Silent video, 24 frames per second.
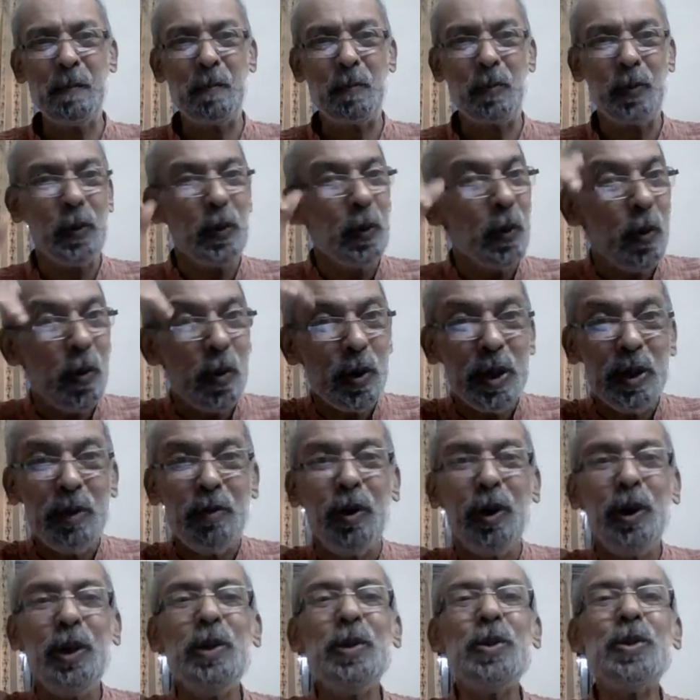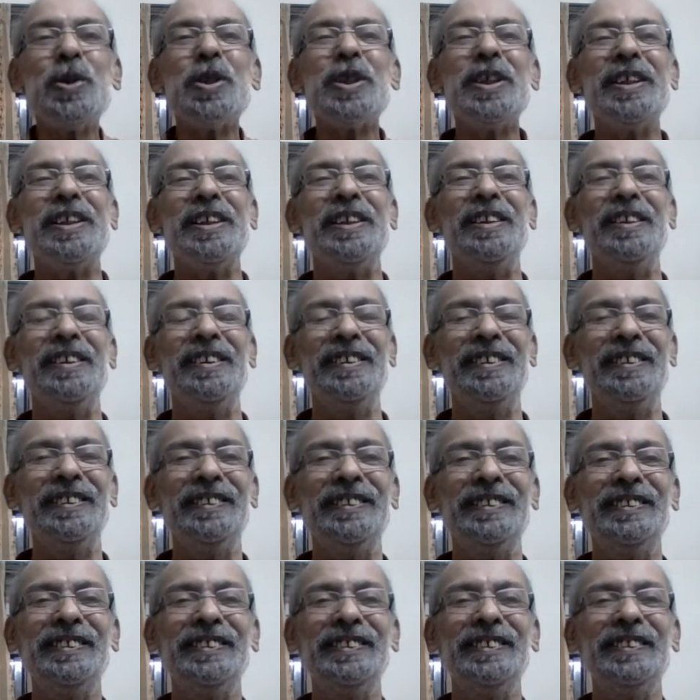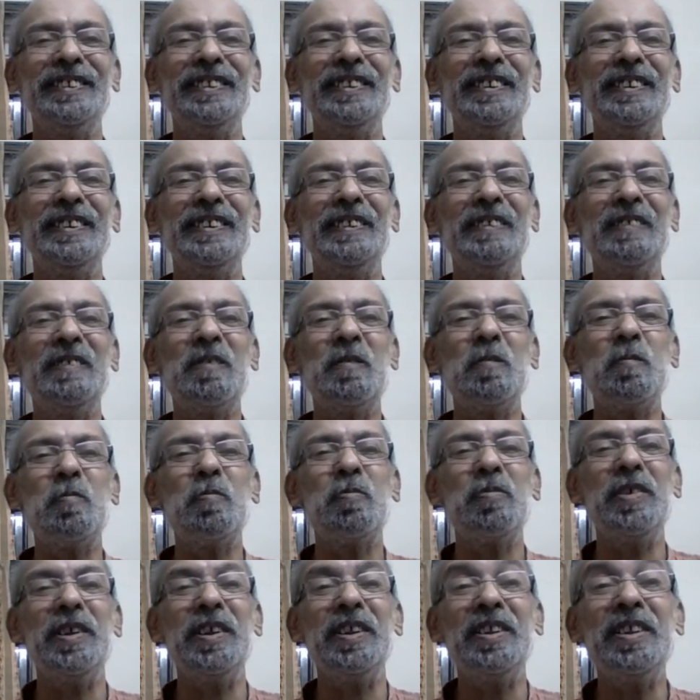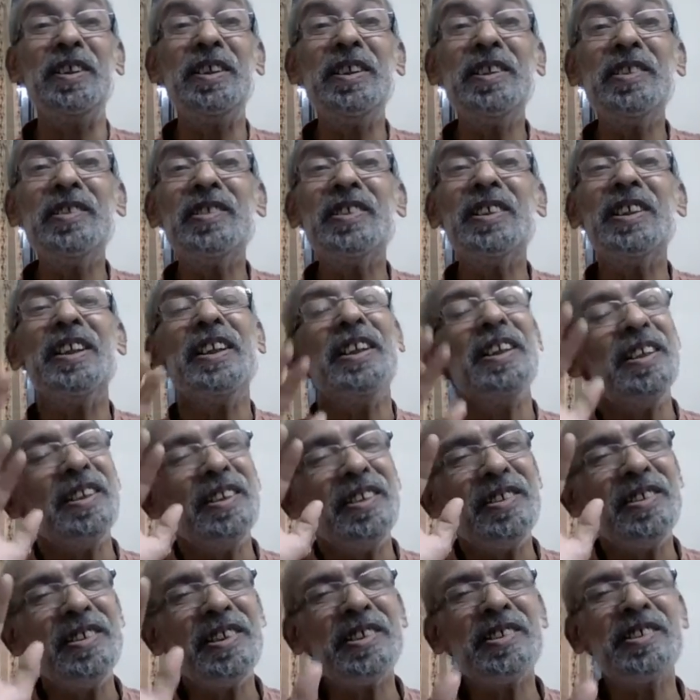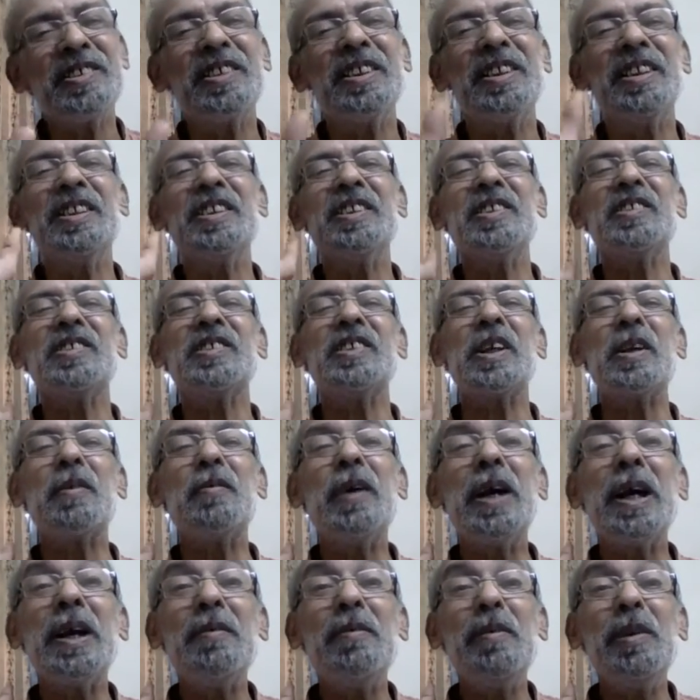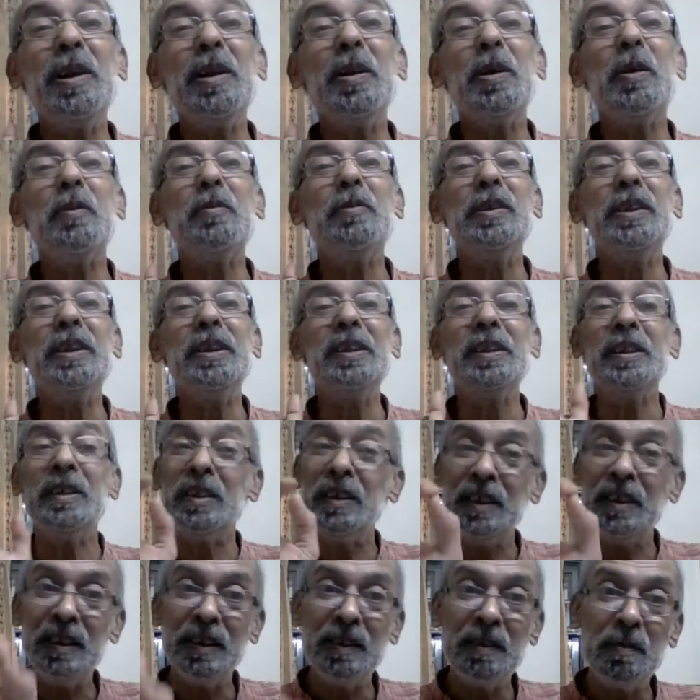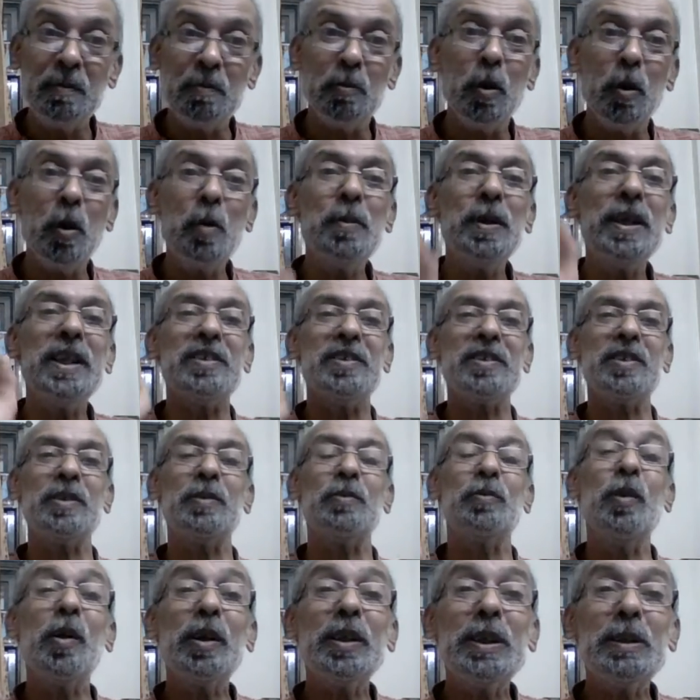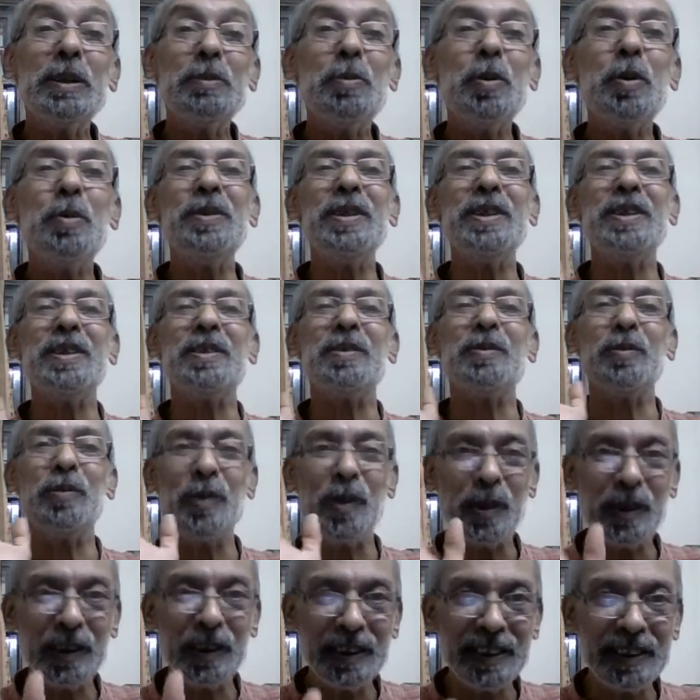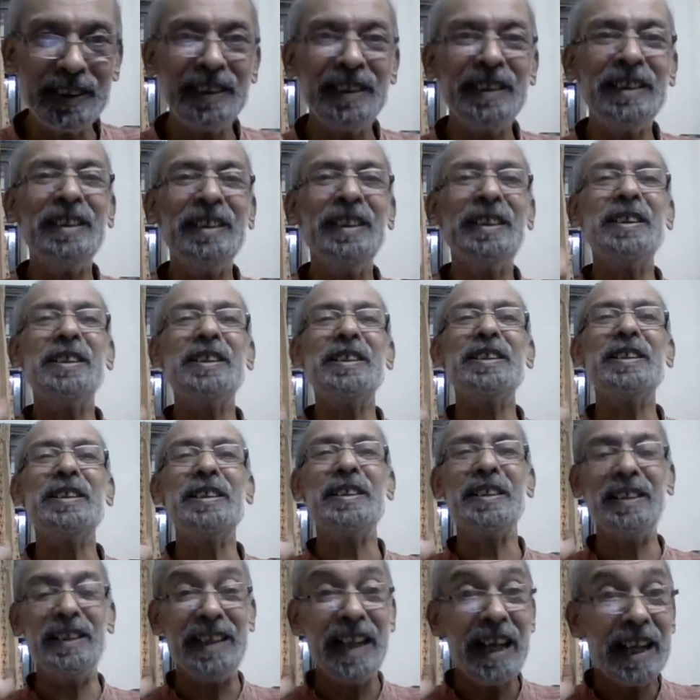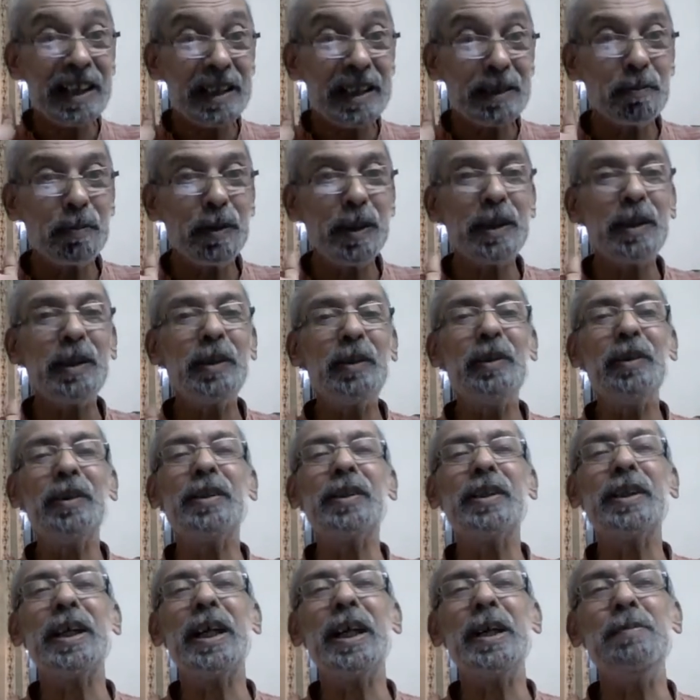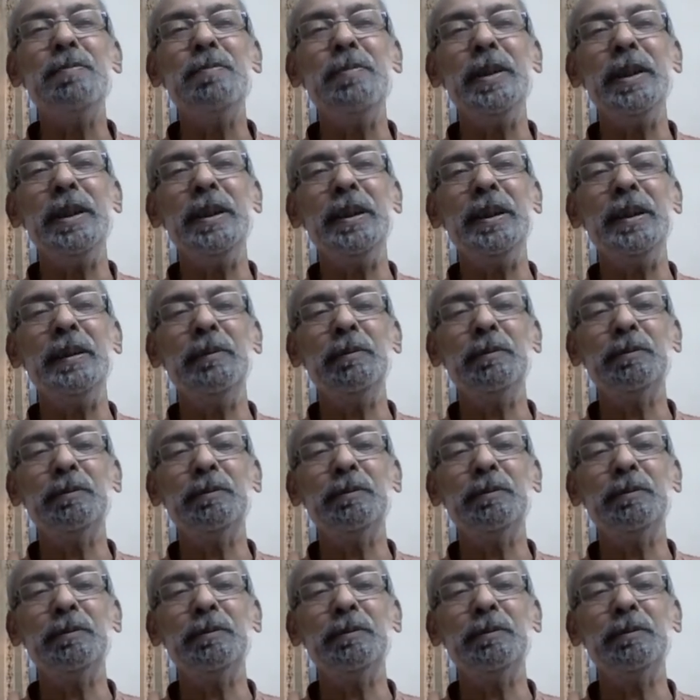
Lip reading: No evolution. It is just survival of the moment, for the that particular time being.